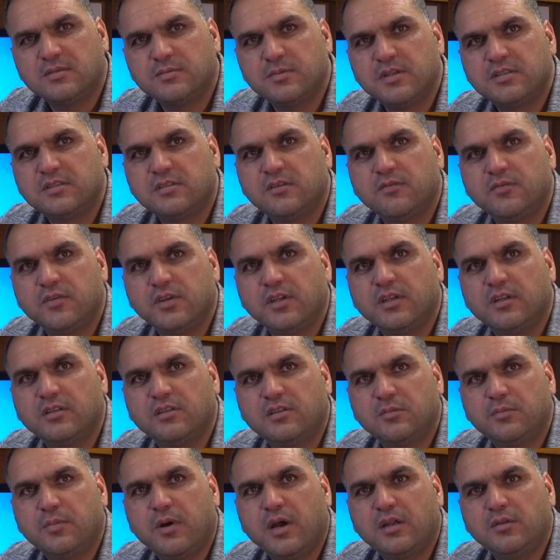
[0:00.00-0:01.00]

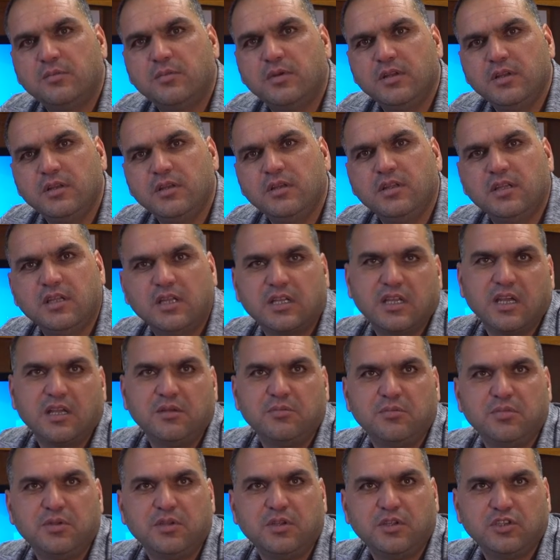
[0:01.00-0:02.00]
specific department, he
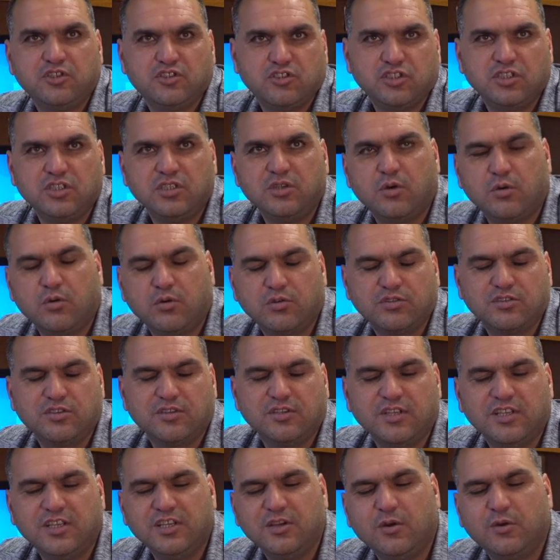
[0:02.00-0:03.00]
can be, she or sh
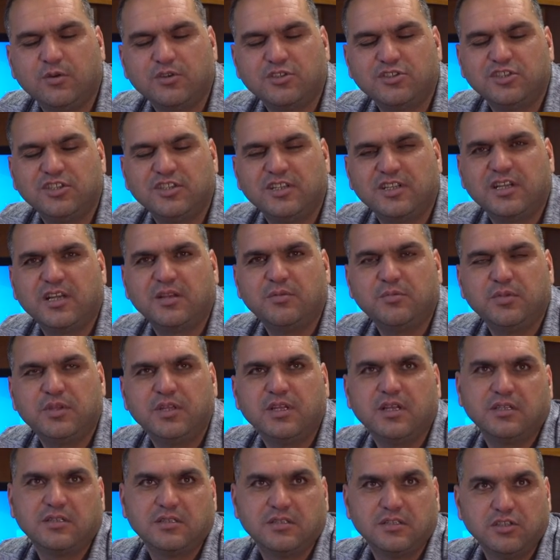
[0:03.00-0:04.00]
he or she can
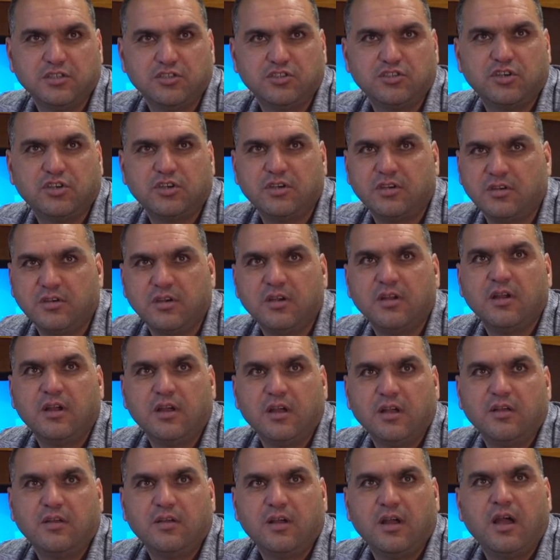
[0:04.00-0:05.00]
be a teacher,
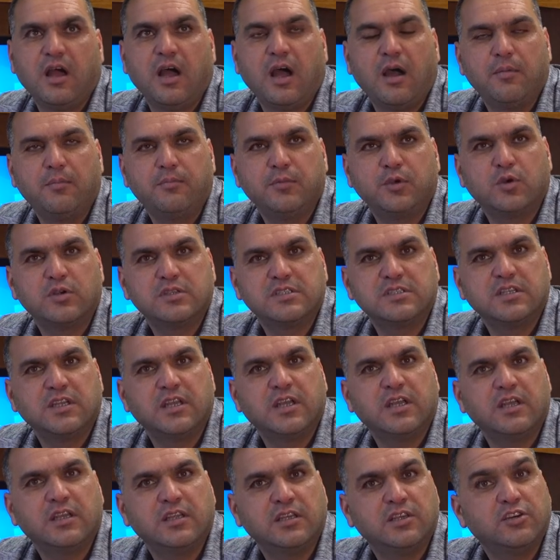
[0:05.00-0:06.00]
uh, because
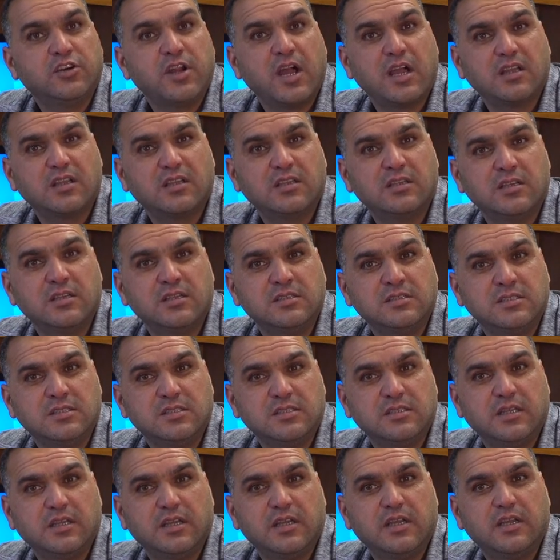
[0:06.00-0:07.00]
uh, in Iraq it
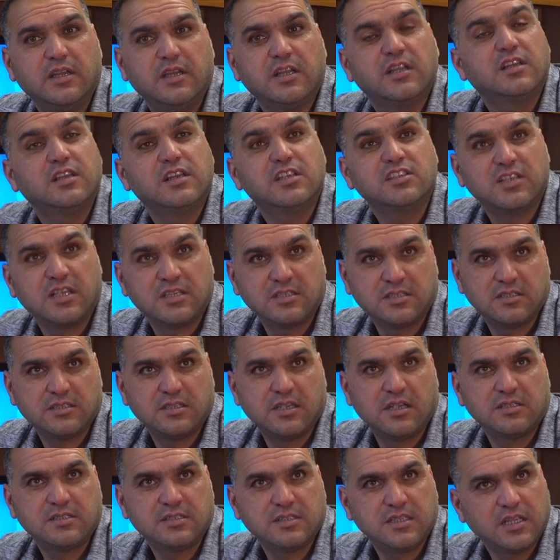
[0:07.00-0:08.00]
is uh, English as
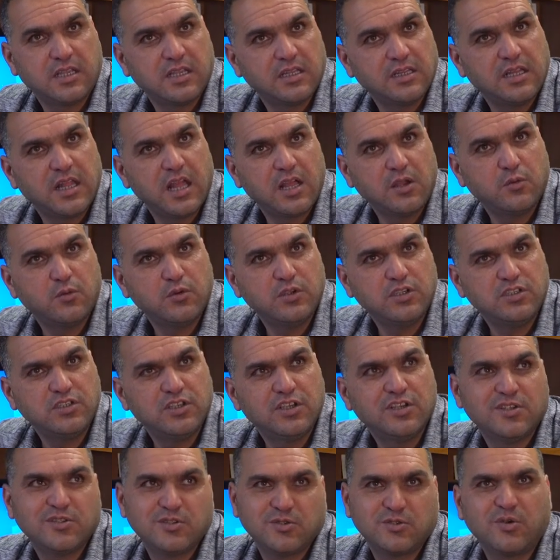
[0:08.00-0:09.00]
a second language,
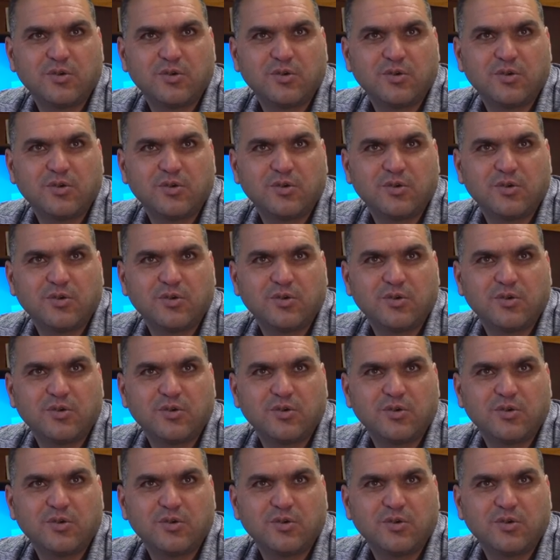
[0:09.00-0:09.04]
mm.